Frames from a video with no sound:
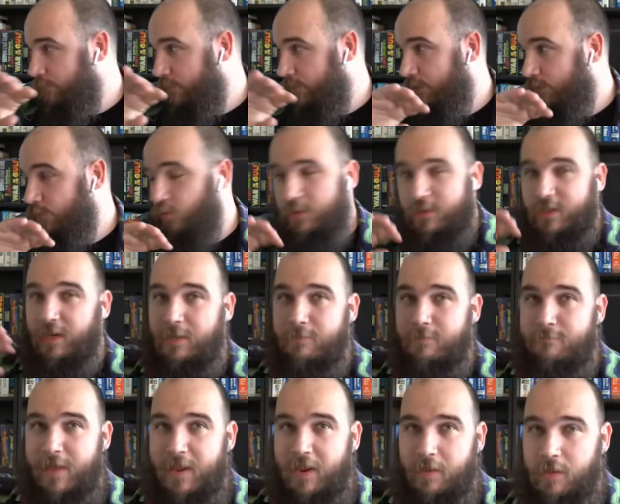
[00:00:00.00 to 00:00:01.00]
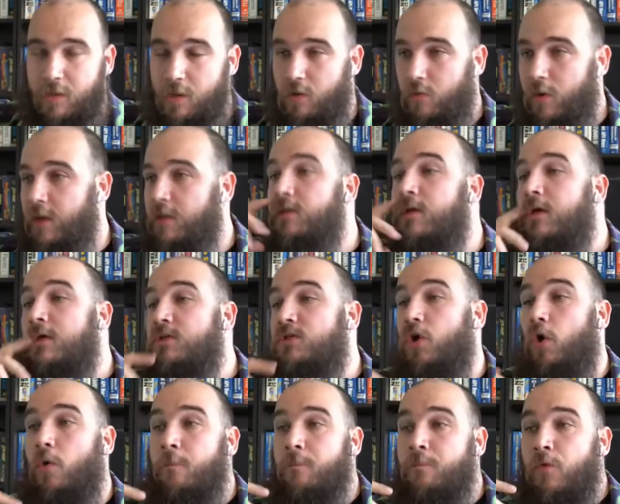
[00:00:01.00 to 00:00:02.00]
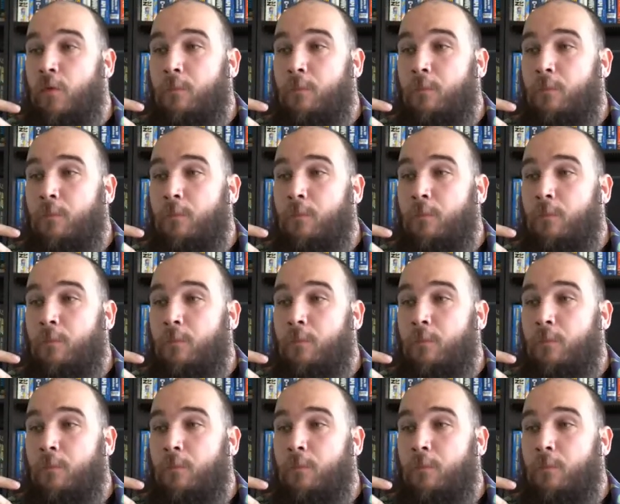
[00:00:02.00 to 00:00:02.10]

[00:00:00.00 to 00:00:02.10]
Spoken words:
We're getting meta here, right? So